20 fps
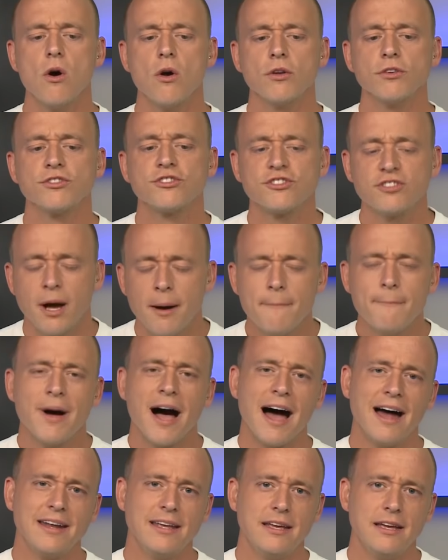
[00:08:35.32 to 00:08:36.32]

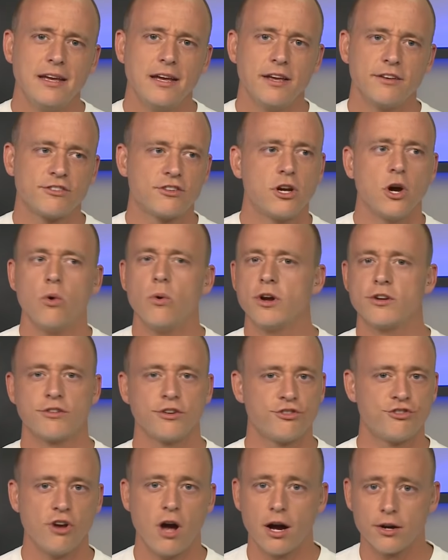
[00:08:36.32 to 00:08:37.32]
Somebody is going to
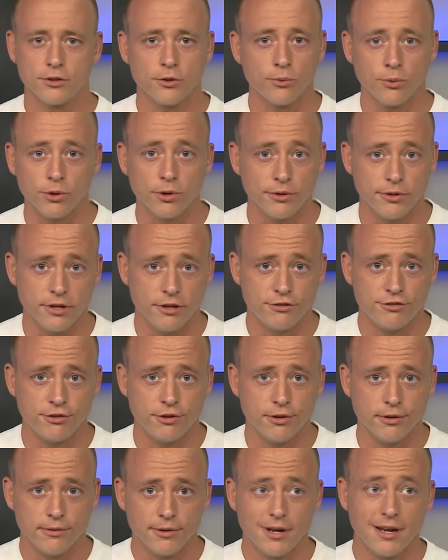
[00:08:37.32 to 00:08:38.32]
shock the world this
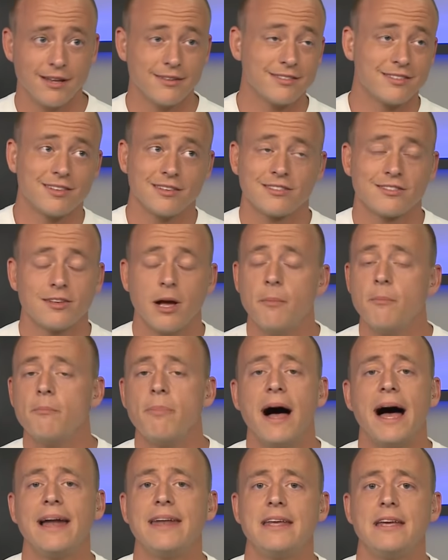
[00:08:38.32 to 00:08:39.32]
year. S-
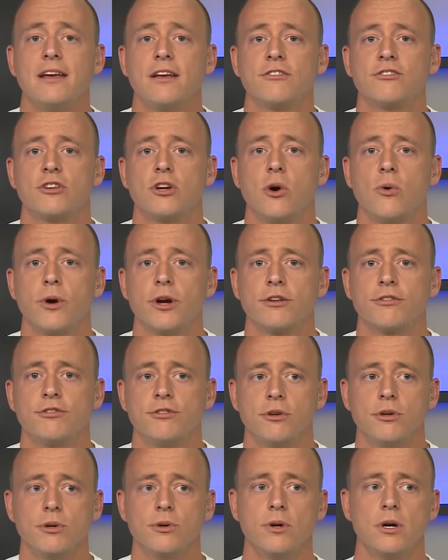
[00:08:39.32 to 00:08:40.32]
somebody is going
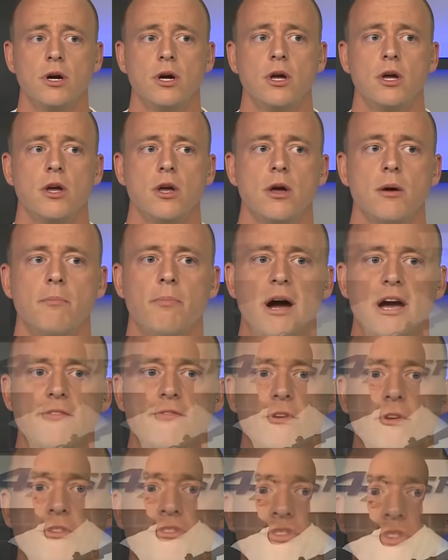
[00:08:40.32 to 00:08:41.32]
to, by
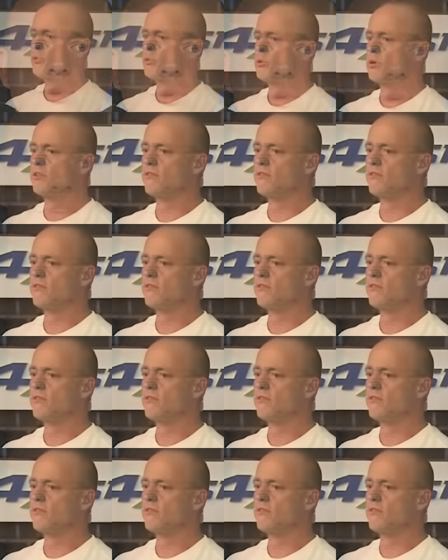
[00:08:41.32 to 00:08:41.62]
virtue